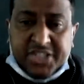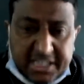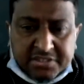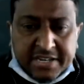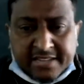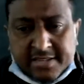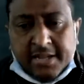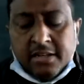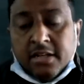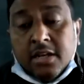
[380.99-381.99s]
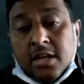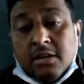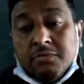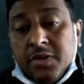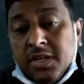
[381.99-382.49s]
just action,
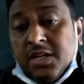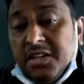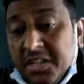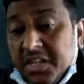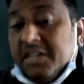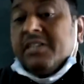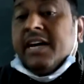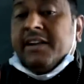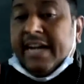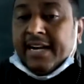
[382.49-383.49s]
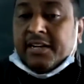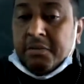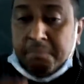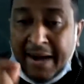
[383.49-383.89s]
we need the directing.